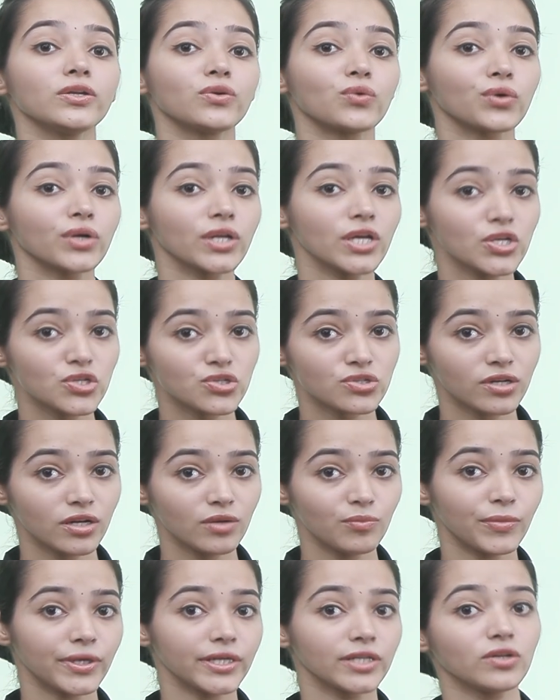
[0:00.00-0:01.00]

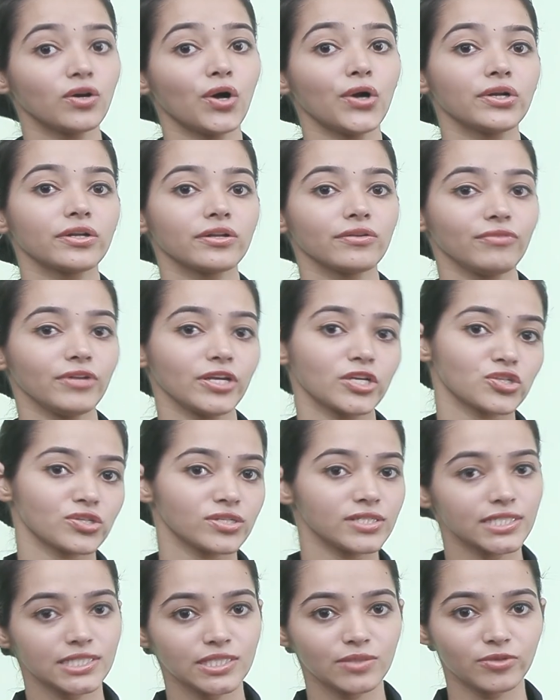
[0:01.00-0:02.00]
rotational but not
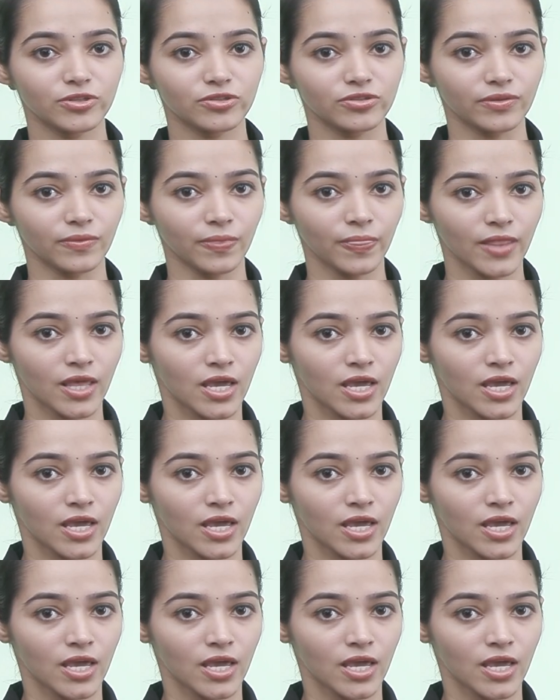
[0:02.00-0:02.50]
reflection symmetry.